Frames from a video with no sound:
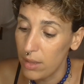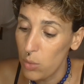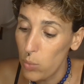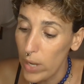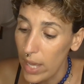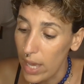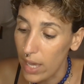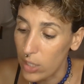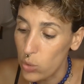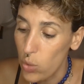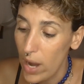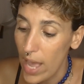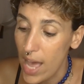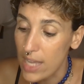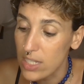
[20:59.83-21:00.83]
the way. You are
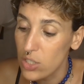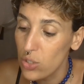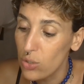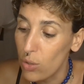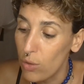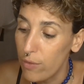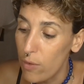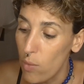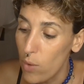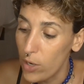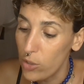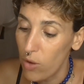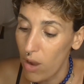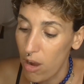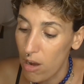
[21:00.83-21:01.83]
asked to go for what
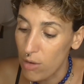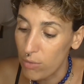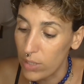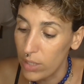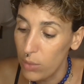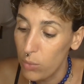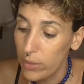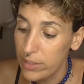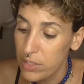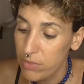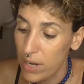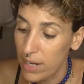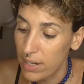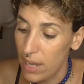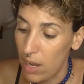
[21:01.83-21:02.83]
your heart really wants
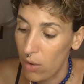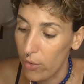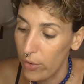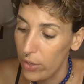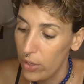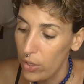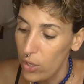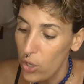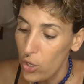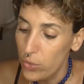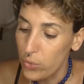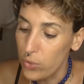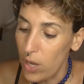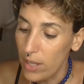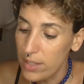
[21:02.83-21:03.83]
right now.
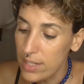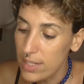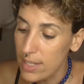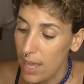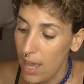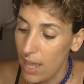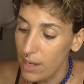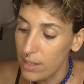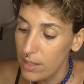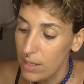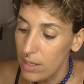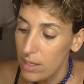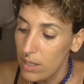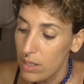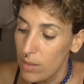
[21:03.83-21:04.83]
Do not decide
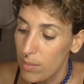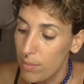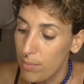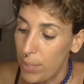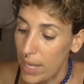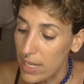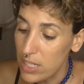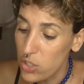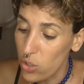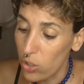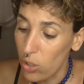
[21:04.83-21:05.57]
based on